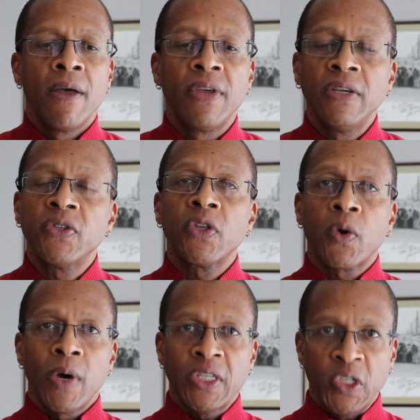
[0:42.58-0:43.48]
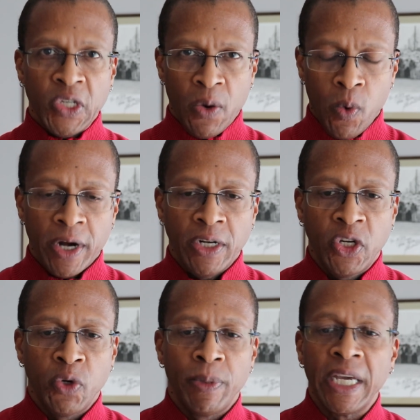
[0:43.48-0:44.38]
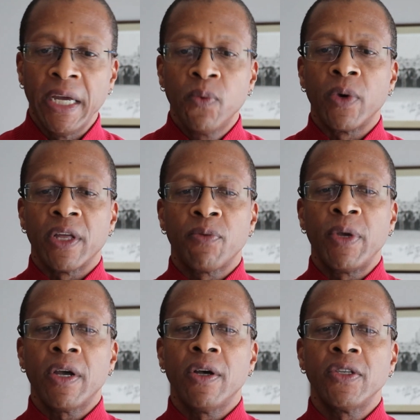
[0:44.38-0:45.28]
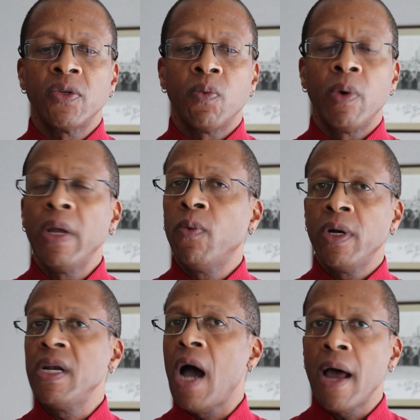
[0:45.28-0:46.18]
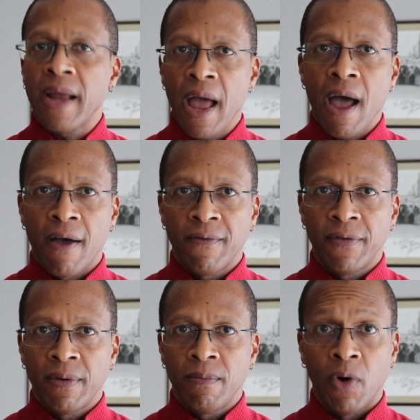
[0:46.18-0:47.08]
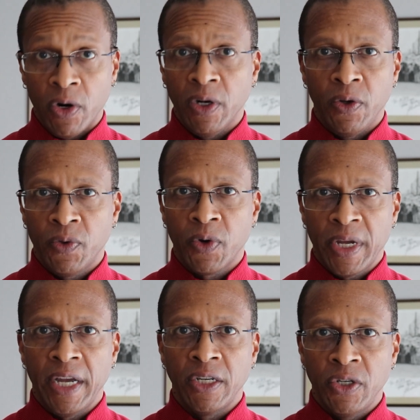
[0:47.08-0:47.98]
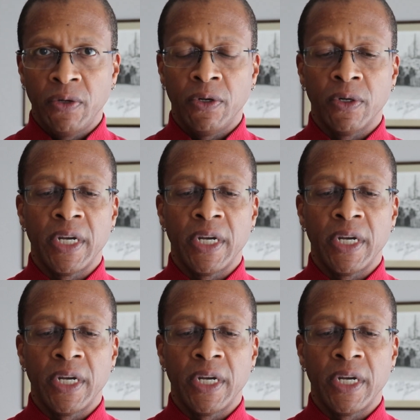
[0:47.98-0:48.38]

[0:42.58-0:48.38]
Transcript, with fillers: These are the questions I wanted to begin with because we would not have Martin Luther King Jr.